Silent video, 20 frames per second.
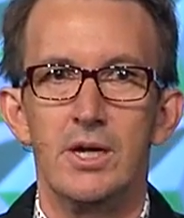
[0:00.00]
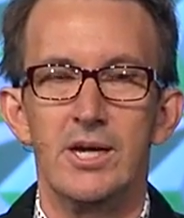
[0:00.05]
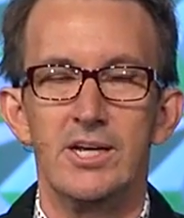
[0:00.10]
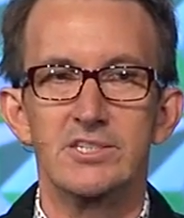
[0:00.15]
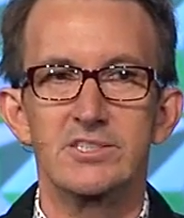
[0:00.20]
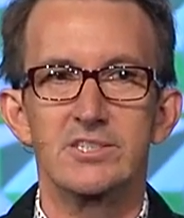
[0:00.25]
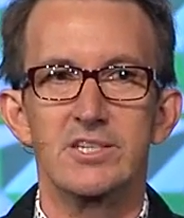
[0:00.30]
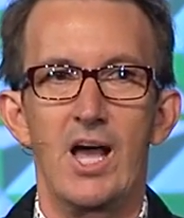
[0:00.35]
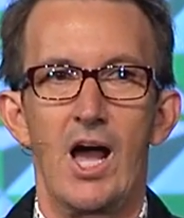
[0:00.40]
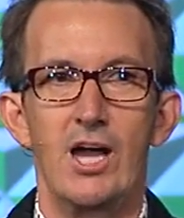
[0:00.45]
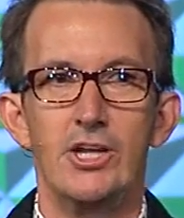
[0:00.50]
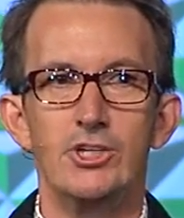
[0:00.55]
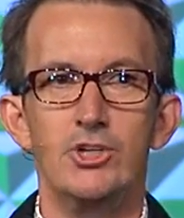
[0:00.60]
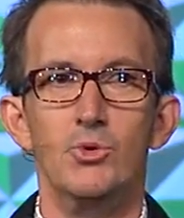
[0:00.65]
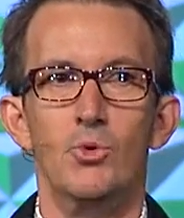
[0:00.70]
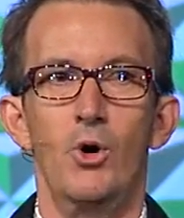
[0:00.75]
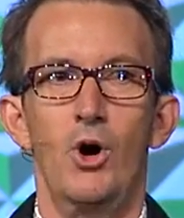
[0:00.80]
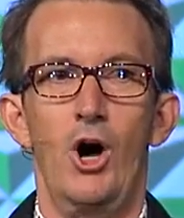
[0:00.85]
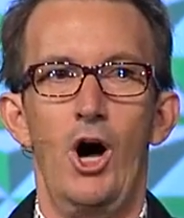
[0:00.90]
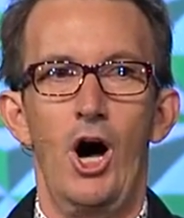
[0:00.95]
is that
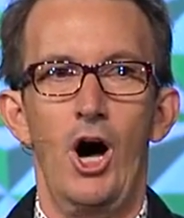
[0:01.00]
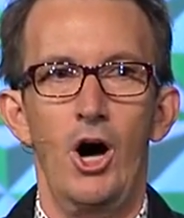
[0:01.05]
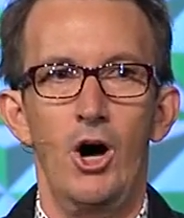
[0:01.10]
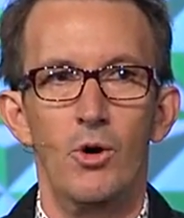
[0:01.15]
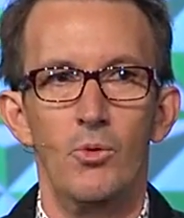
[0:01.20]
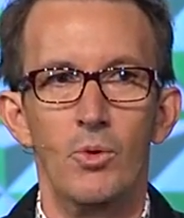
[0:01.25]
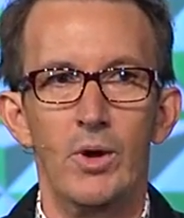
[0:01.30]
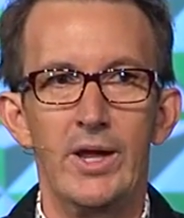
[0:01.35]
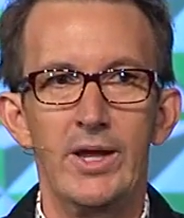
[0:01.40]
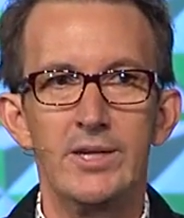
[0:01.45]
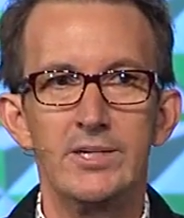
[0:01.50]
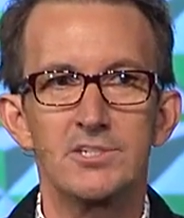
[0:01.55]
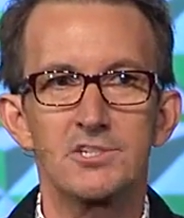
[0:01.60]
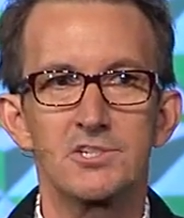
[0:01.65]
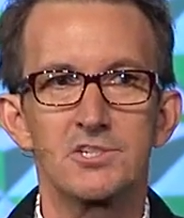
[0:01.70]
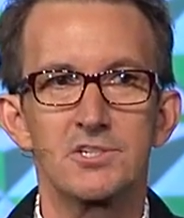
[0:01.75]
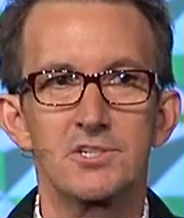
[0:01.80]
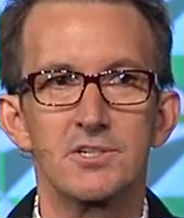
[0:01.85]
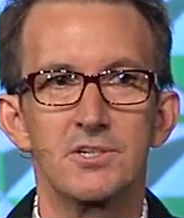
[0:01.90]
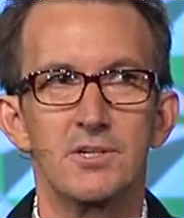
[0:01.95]
you will always
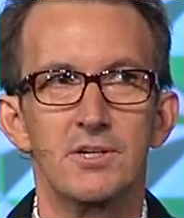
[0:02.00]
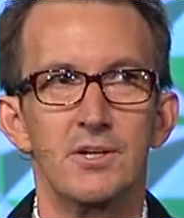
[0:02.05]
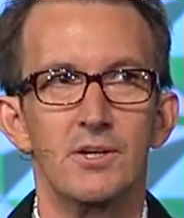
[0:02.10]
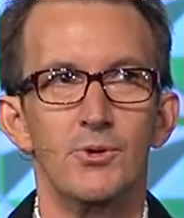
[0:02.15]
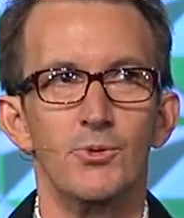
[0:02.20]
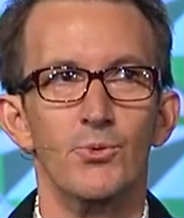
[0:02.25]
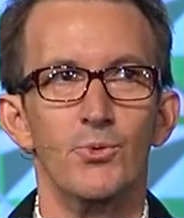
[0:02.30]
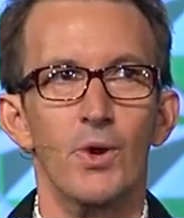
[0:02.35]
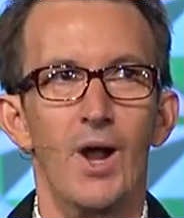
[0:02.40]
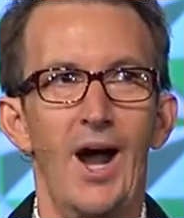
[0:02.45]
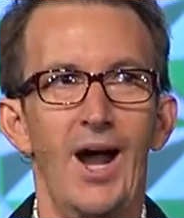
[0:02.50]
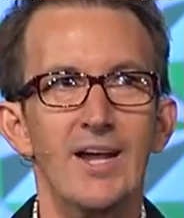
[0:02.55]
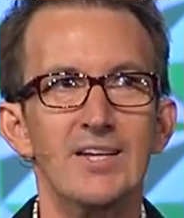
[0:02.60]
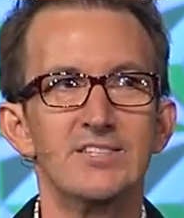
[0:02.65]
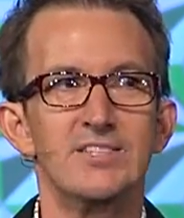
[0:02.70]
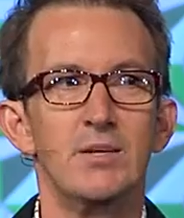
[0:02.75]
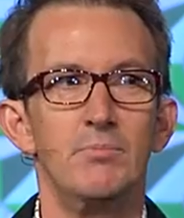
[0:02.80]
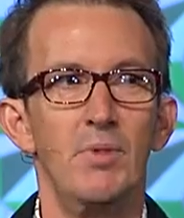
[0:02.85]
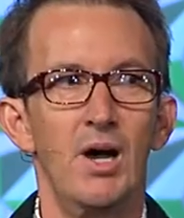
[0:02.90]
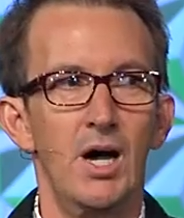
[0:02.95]

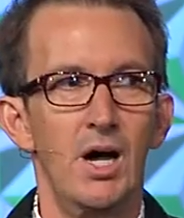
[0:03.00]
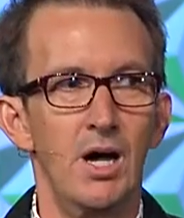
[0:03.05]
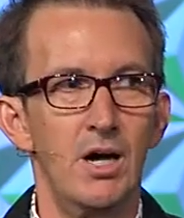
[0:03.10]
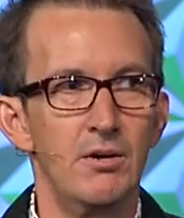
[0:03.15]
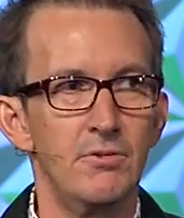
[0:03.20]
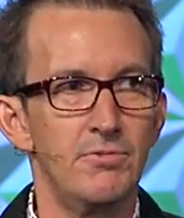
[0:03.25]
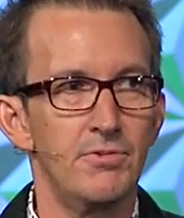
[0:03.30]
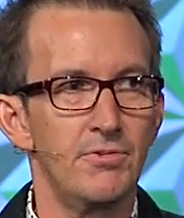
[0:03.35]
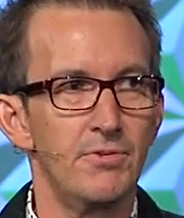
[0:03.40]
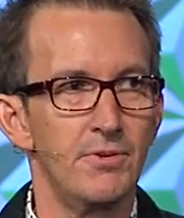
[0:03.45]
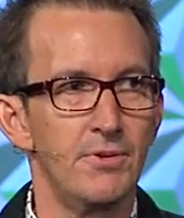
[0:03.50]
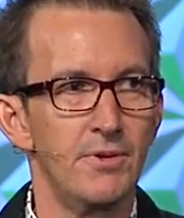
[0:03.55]
rise above